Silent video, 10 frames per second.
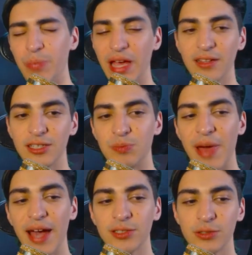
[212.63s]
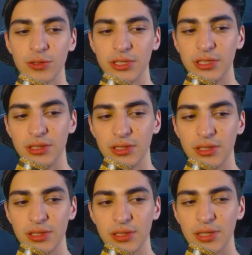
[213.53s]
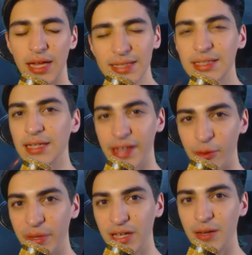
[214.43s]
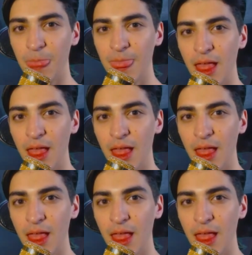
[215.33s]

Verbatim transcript: Baylan's backstory, at least a little bit,